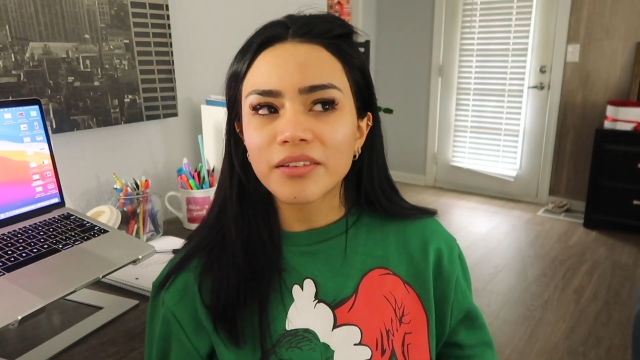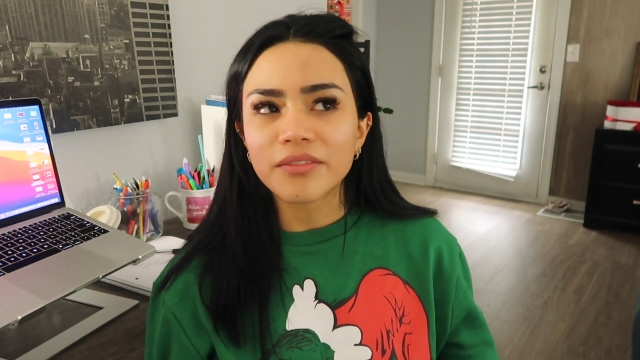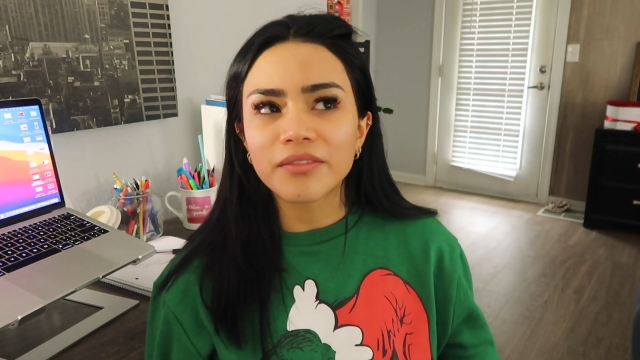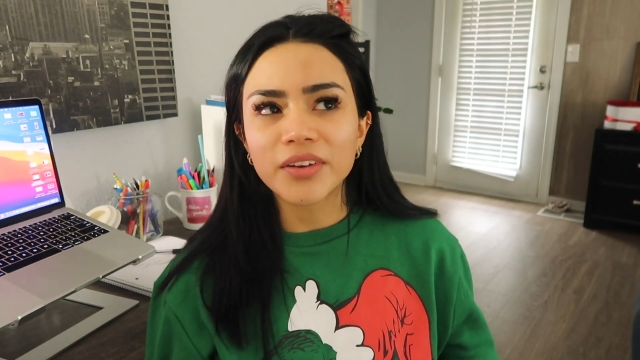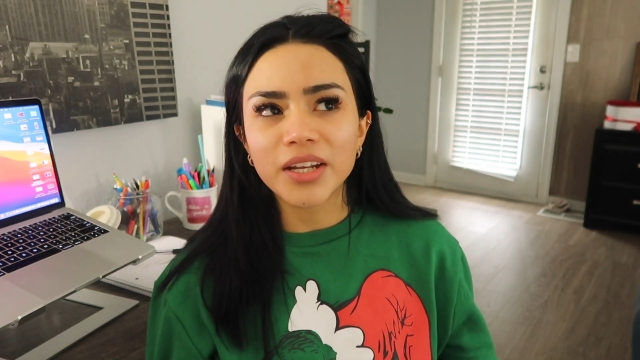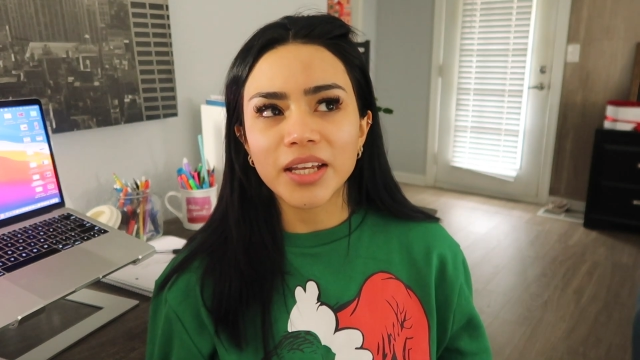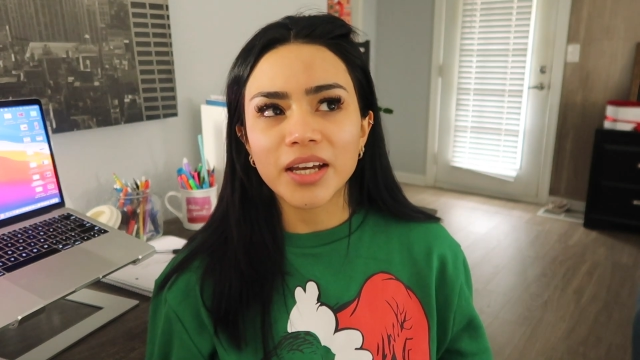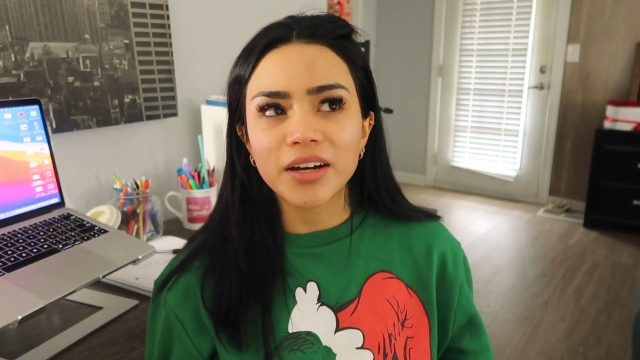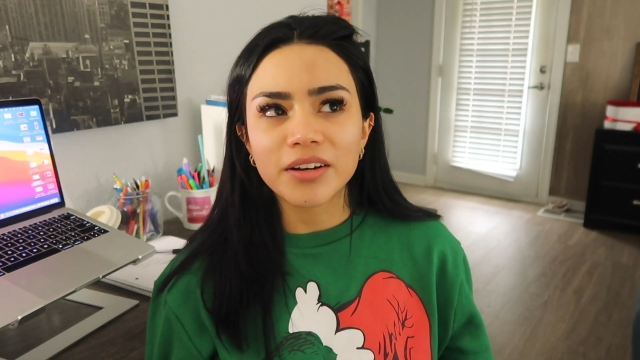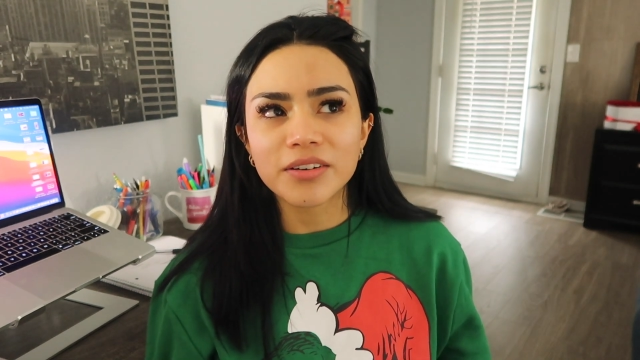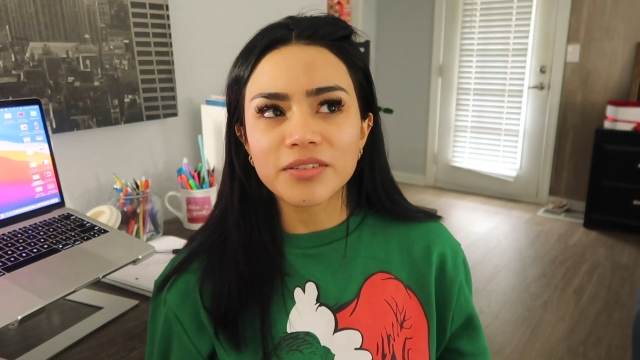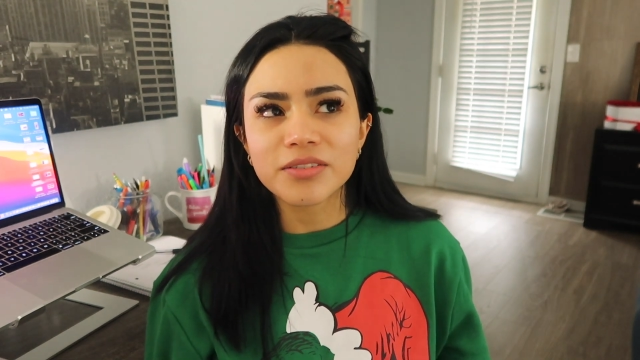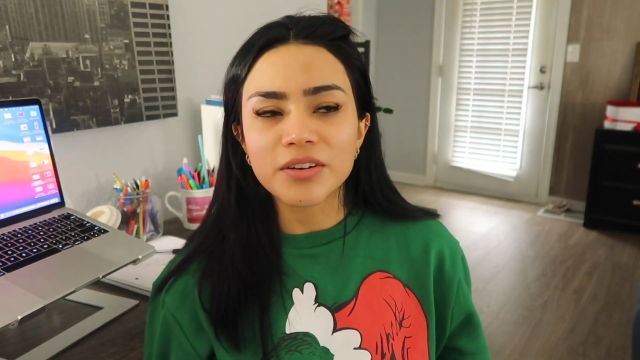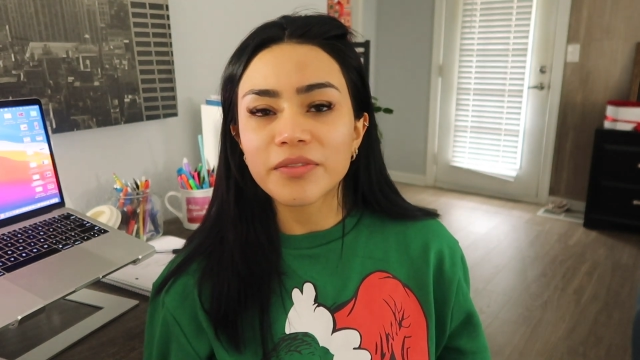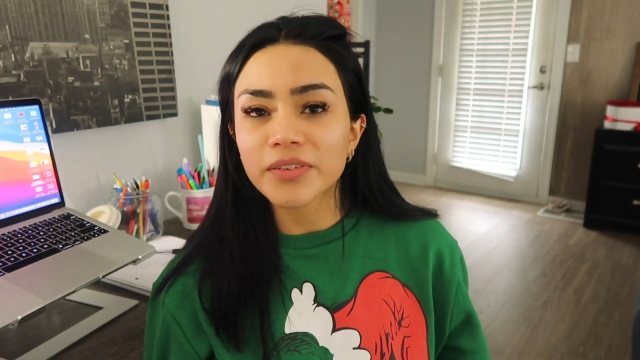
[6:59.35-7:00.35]

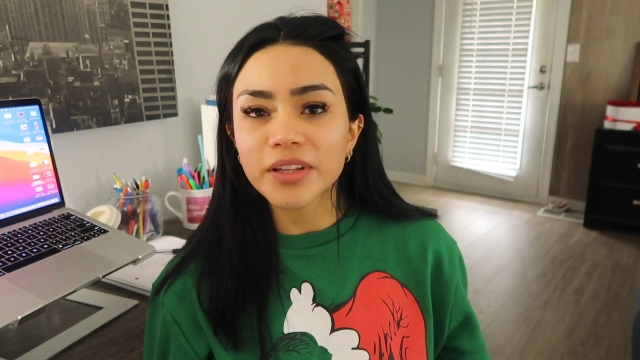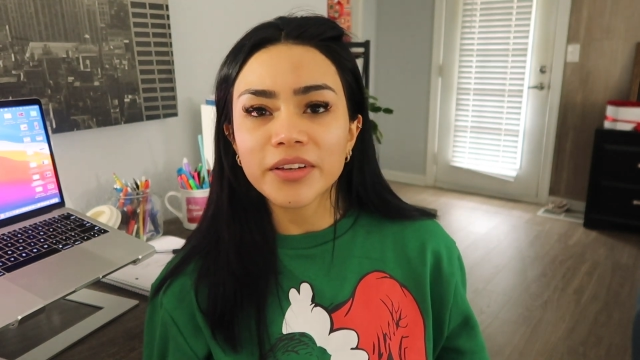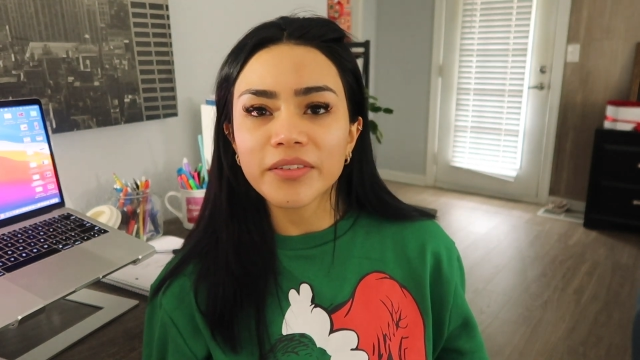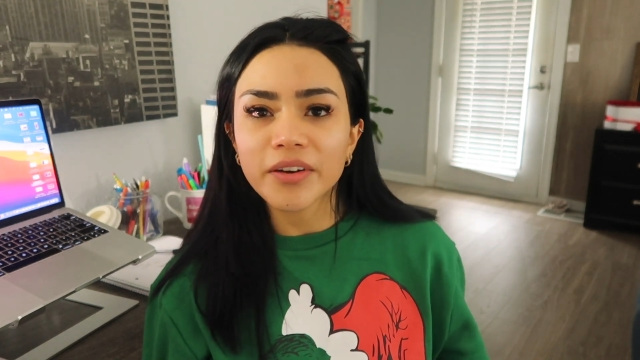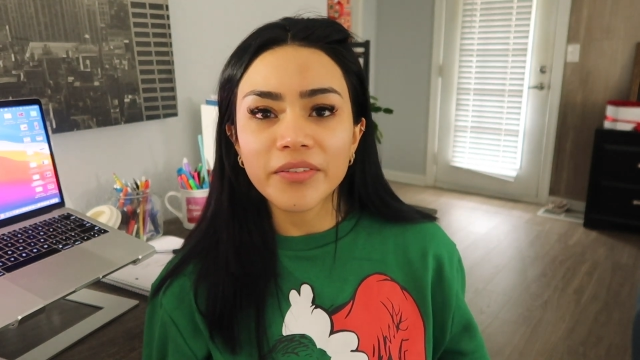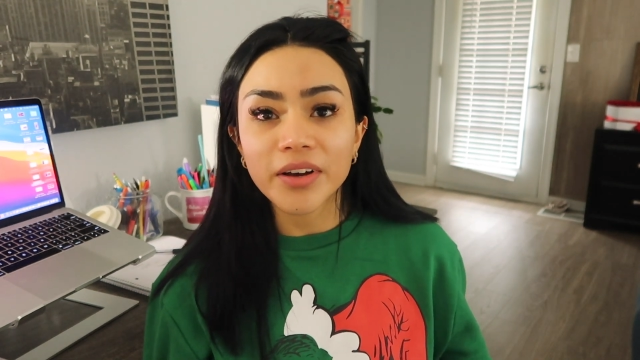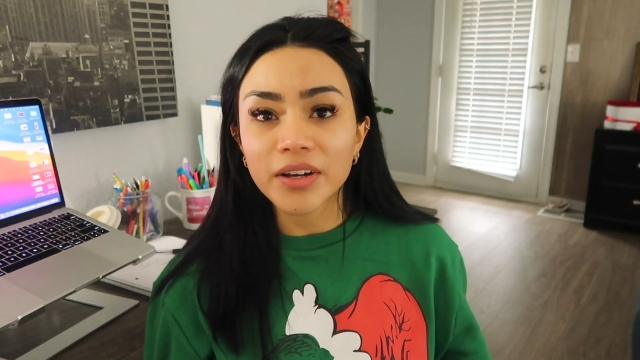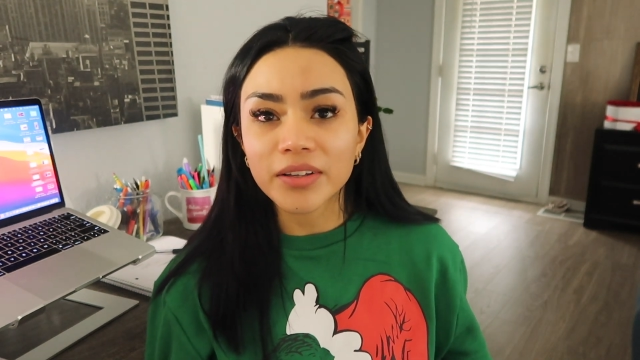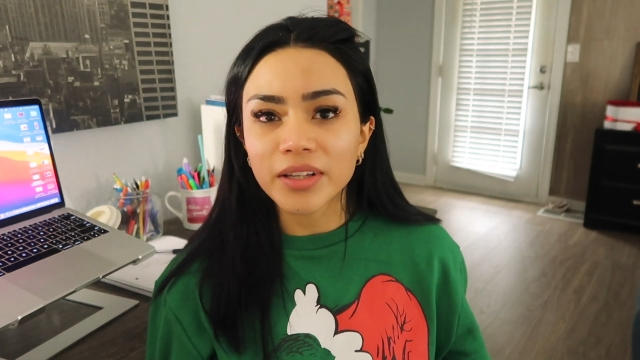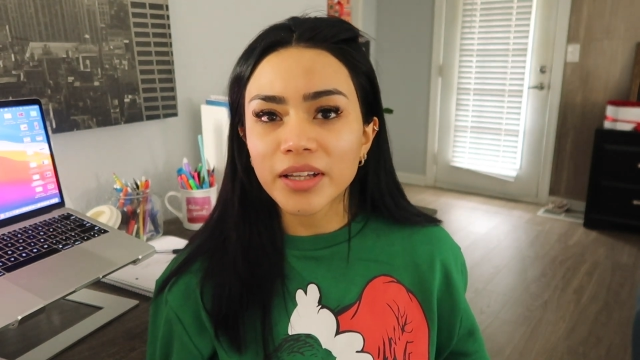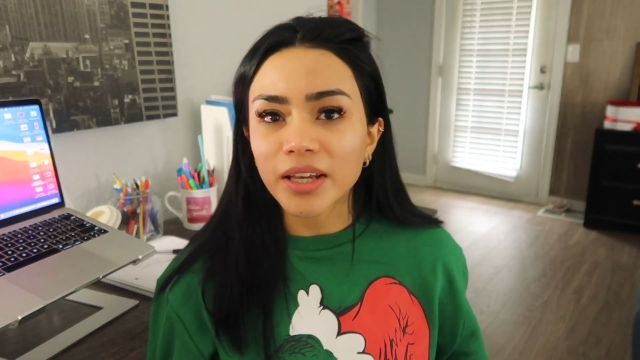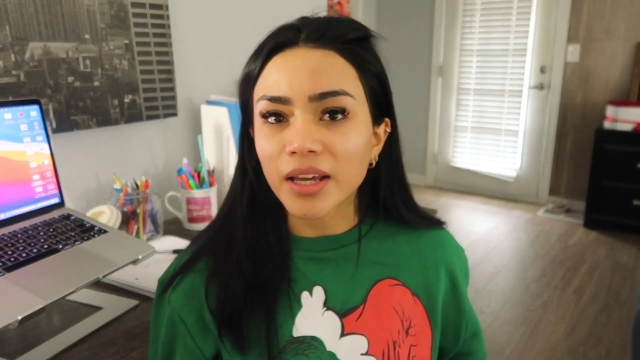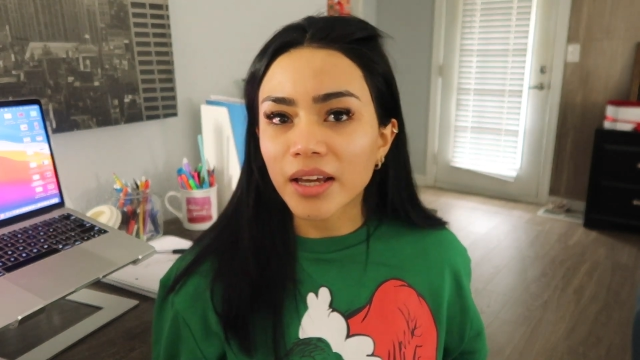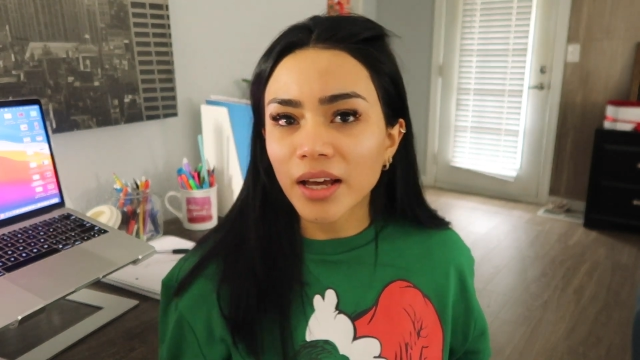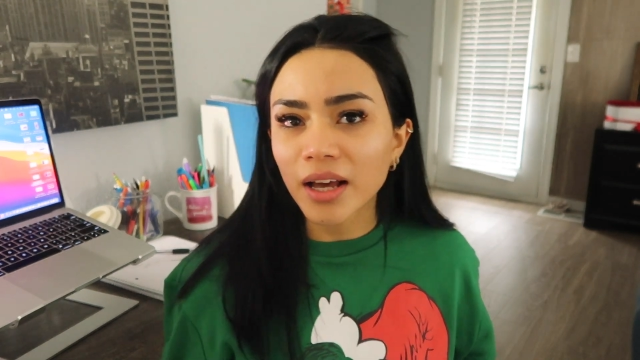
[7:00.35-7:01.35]
videos. Hopefully if I found
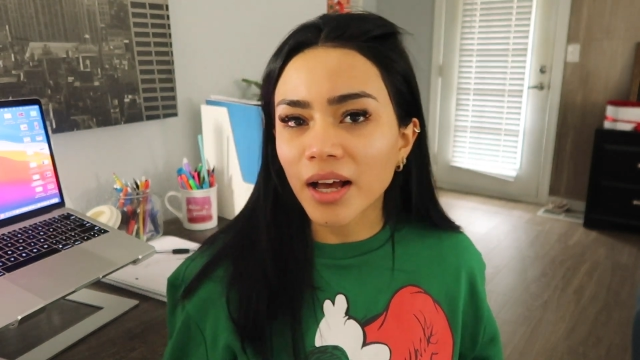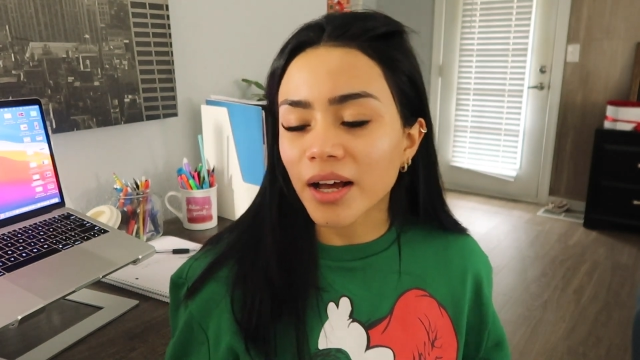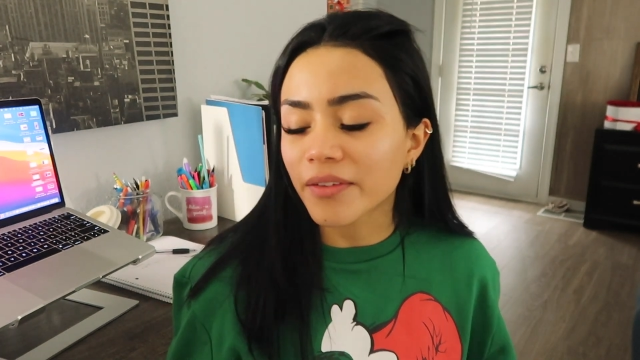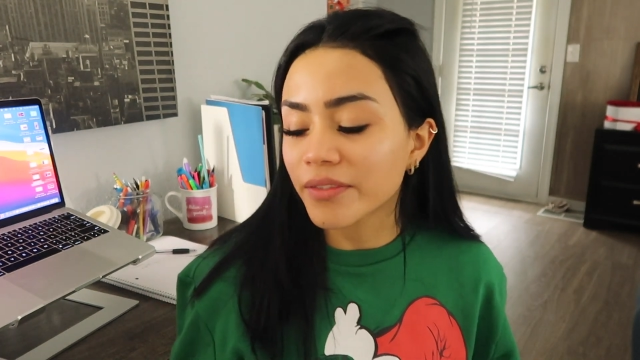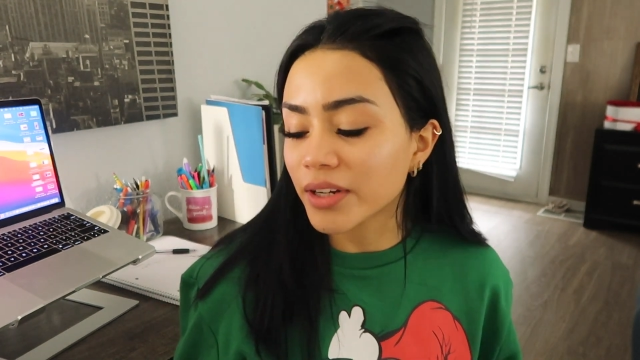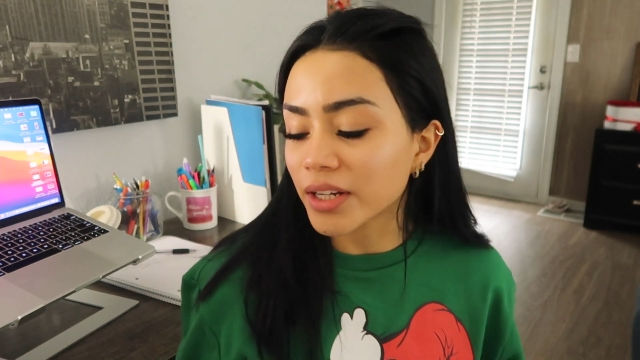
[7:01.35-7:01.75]
like I got